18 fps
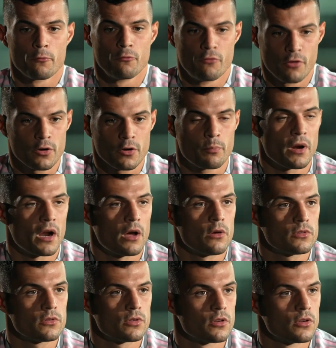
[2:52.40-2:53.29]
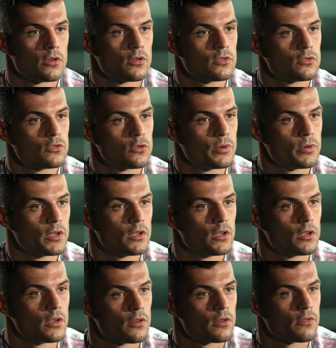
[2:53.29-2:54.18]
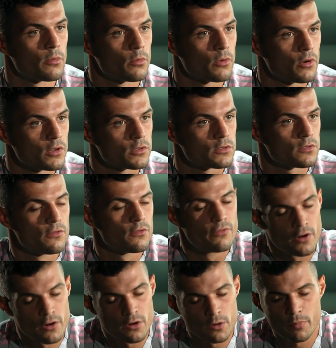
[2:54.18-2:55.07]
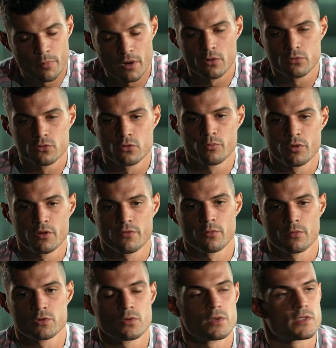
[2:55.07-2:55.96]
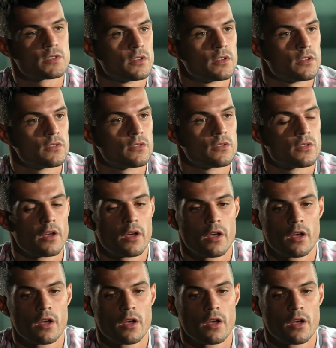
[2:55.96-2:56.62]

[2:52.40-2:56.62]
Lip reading: Very proud to be from Kosovo, very proud to be from Switzerland,